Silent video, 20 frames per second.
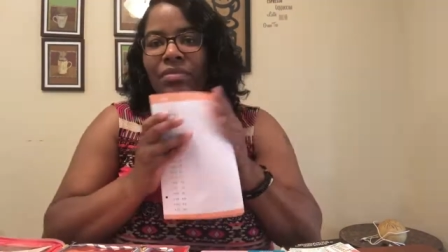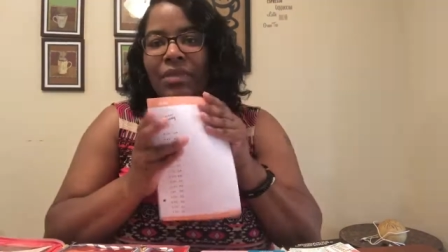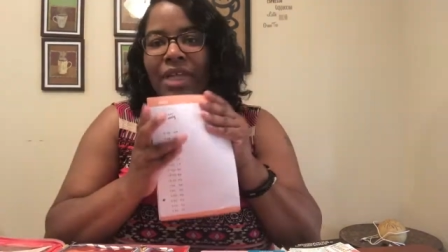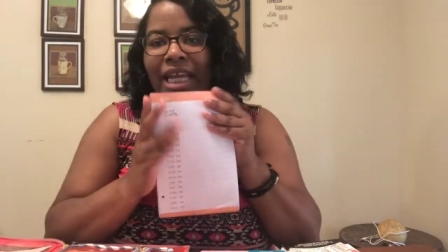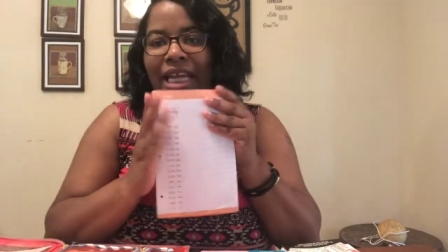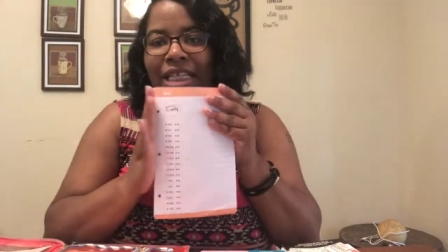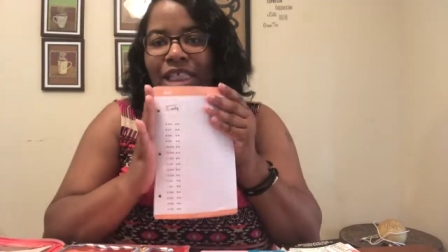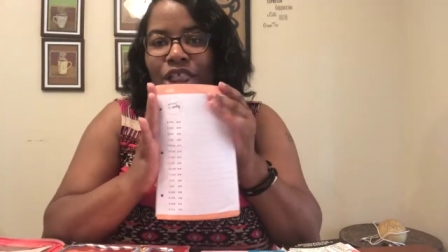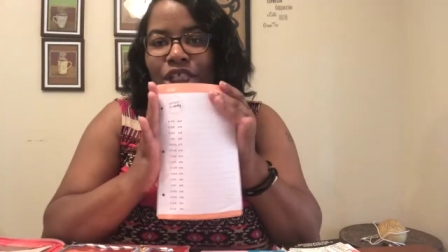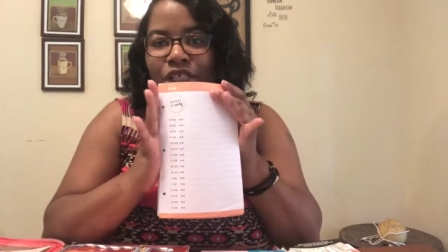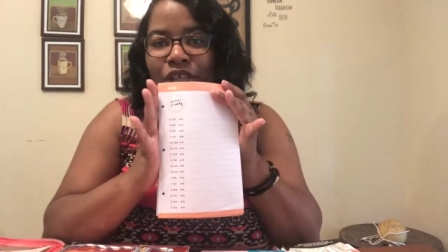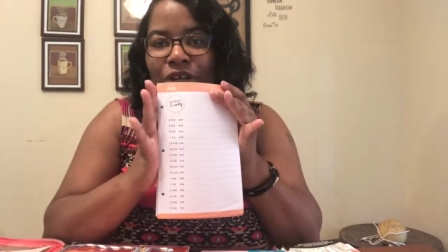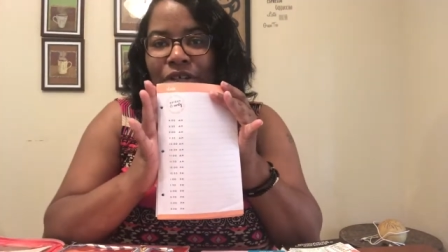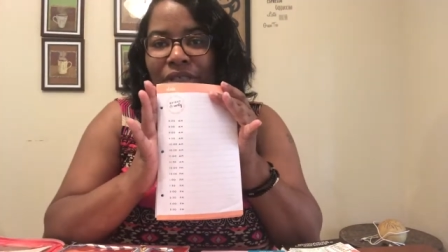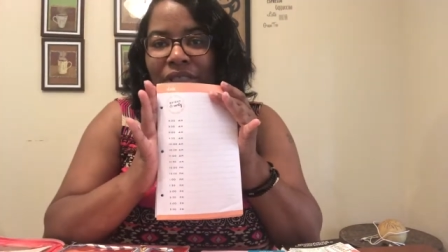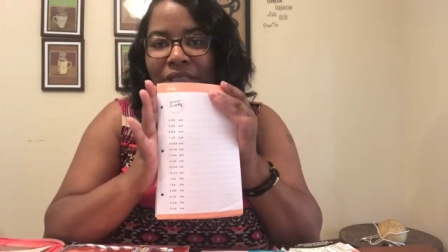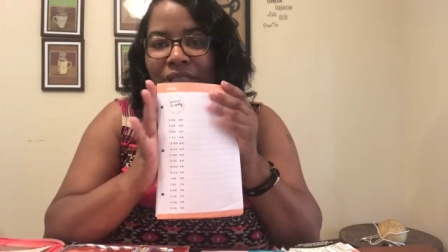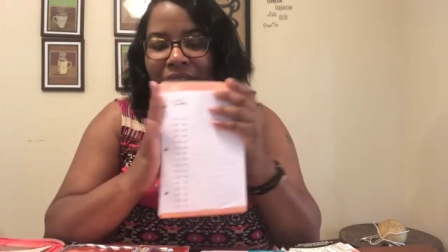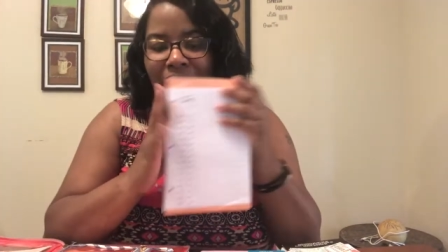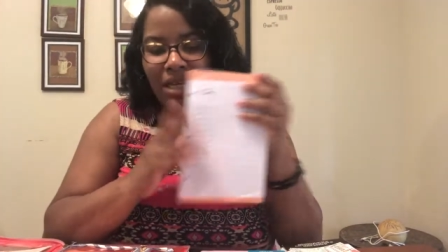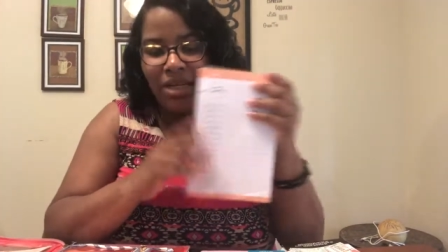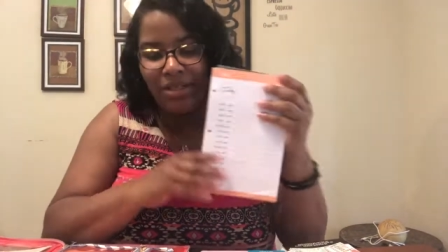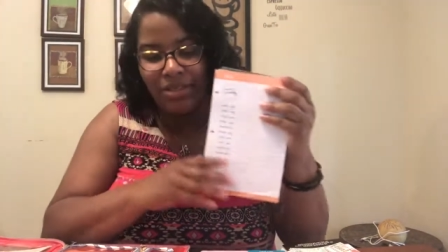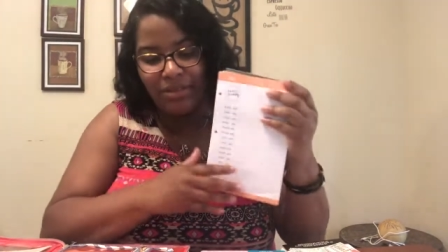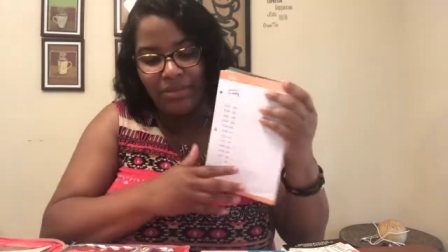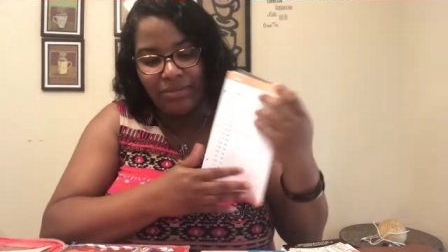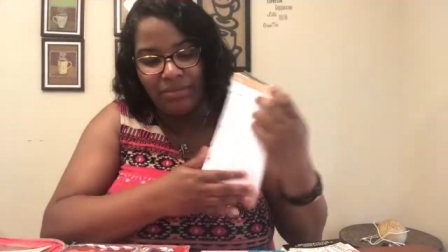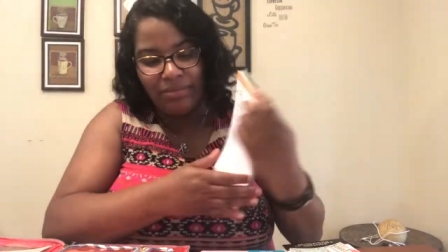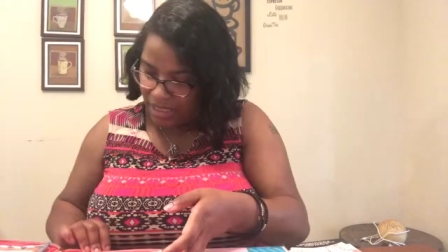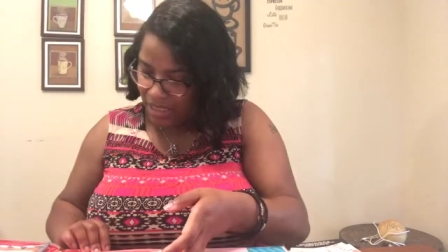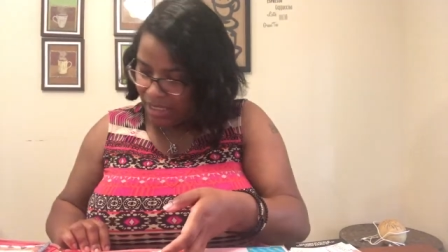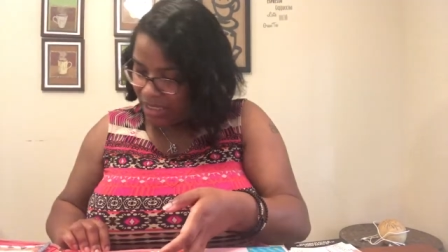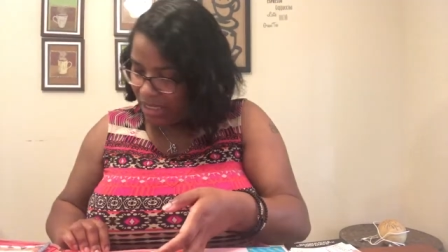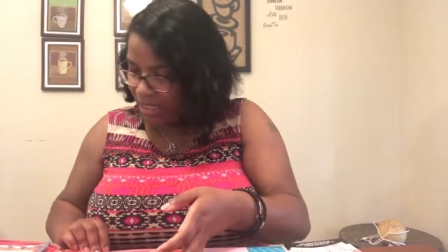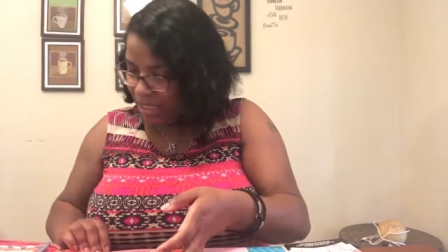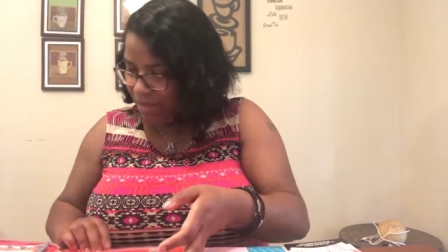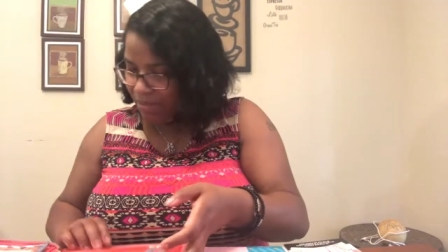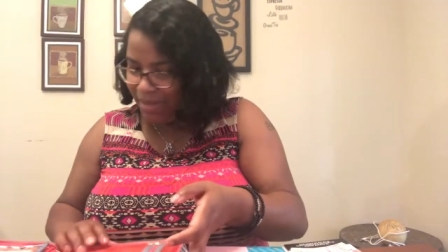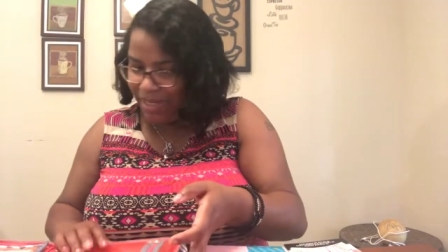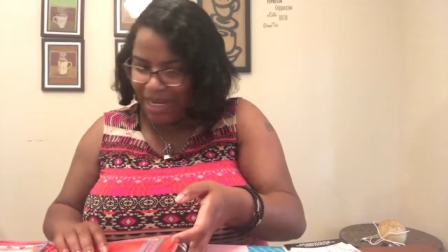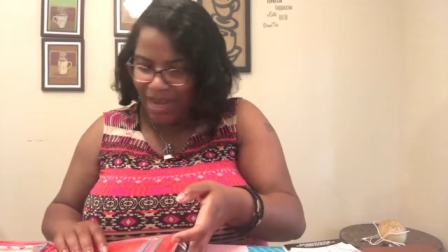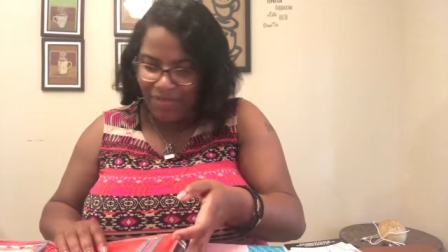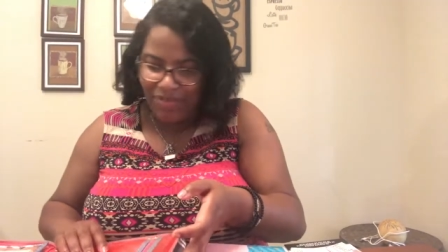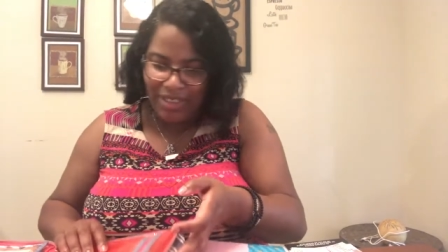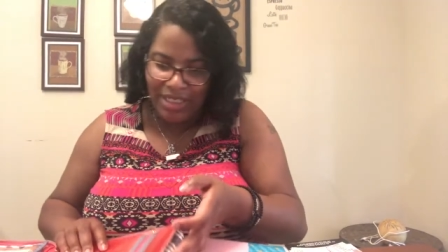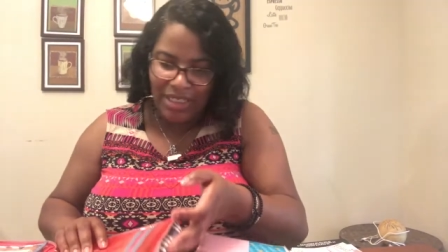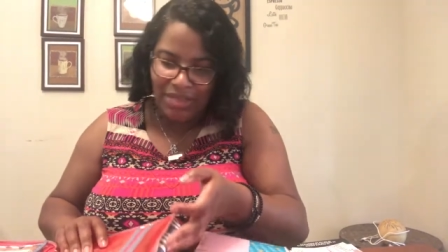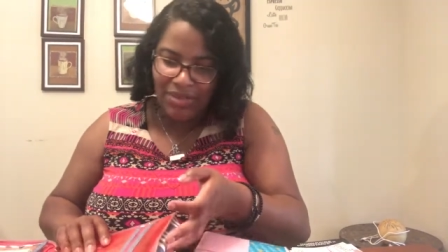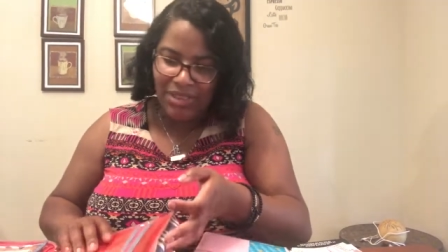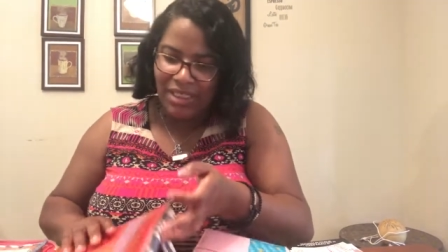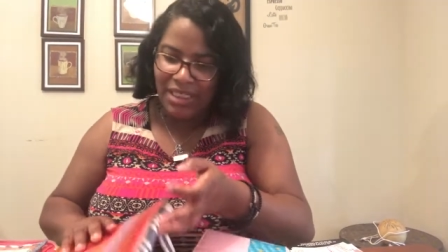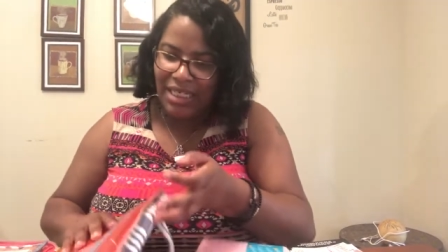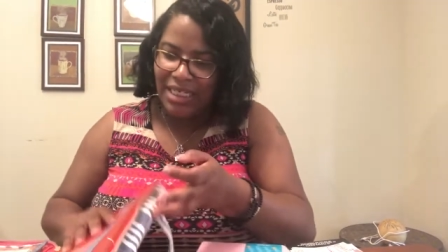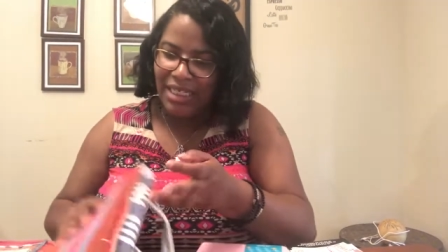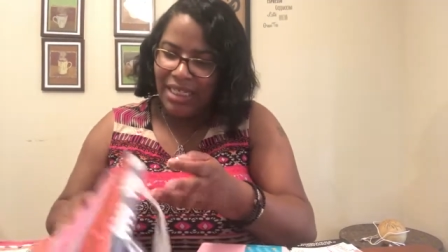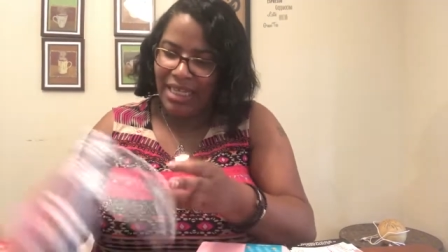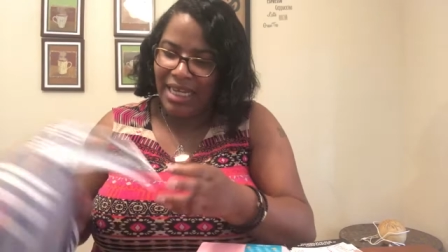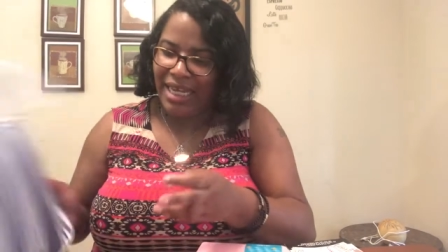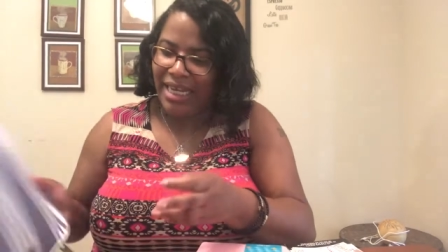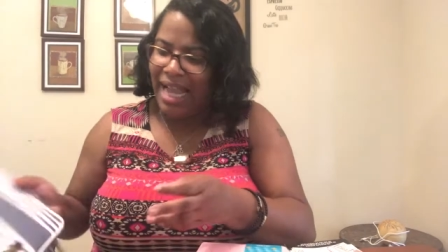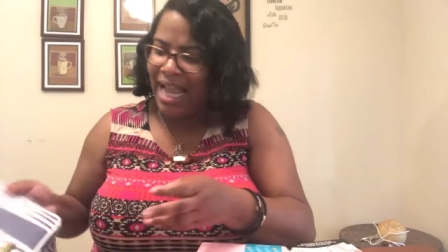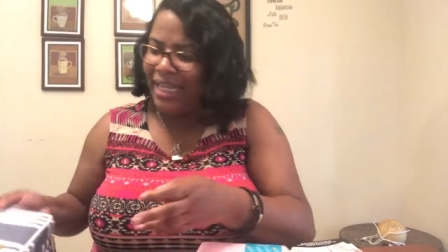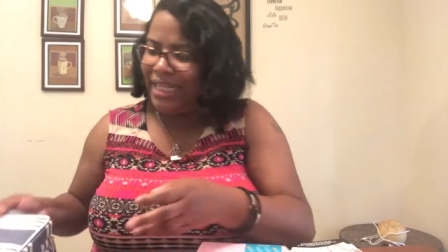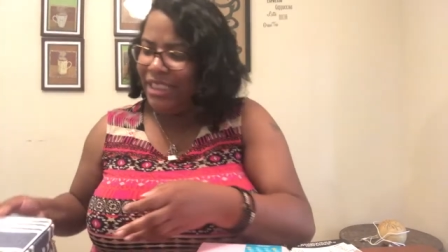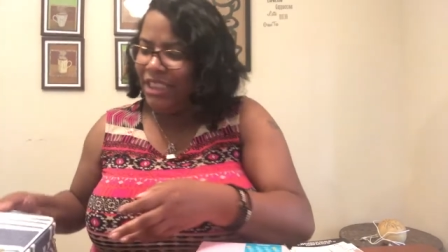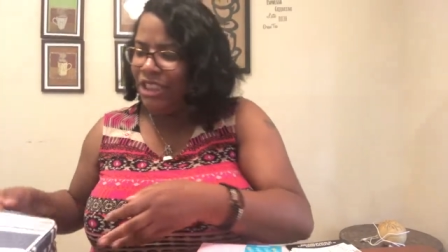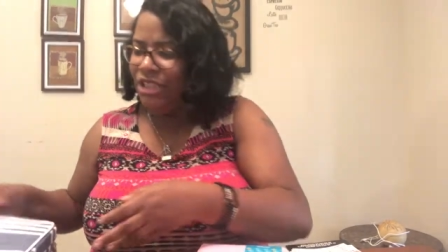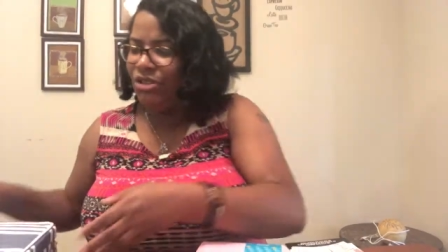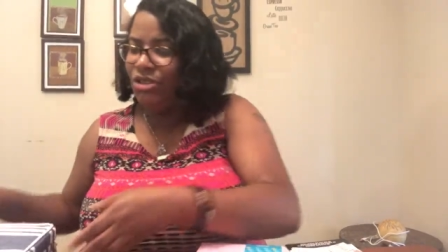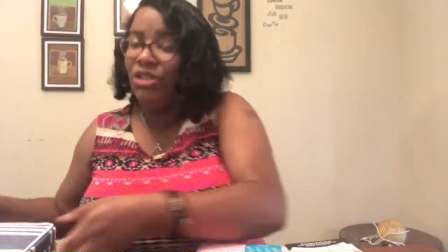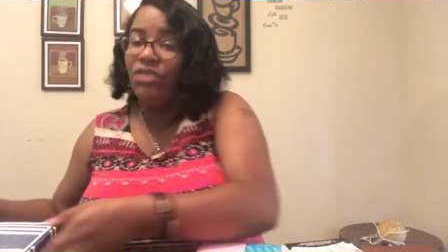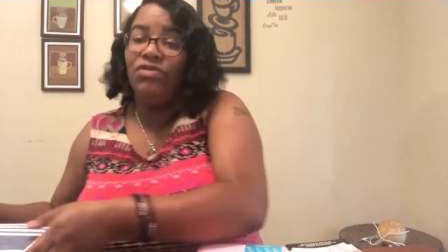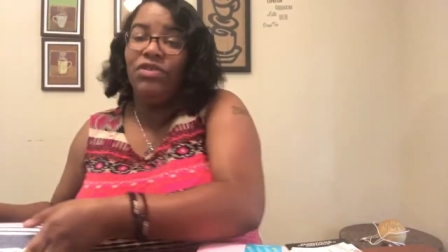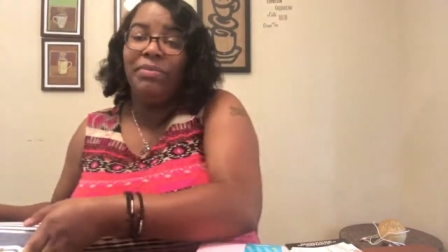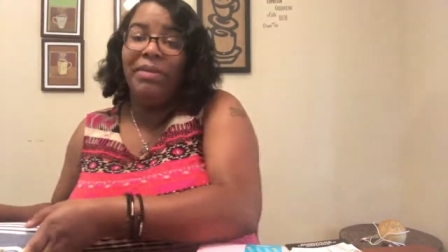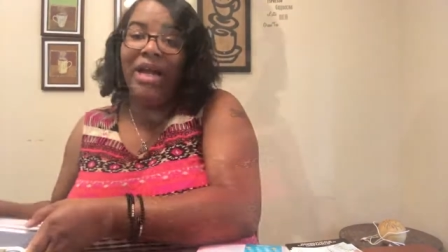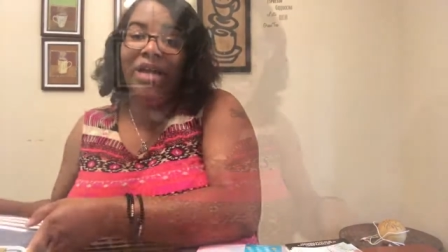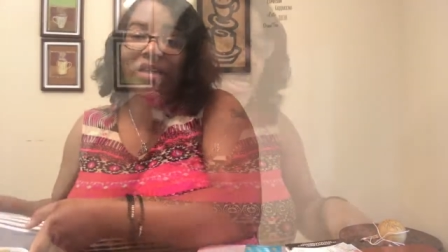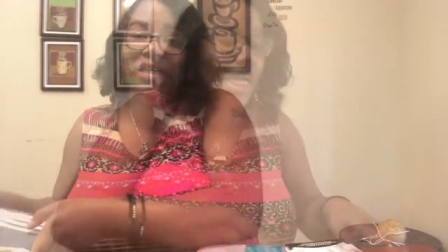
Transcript: inserts here Whatever I really don't see anything I can use from out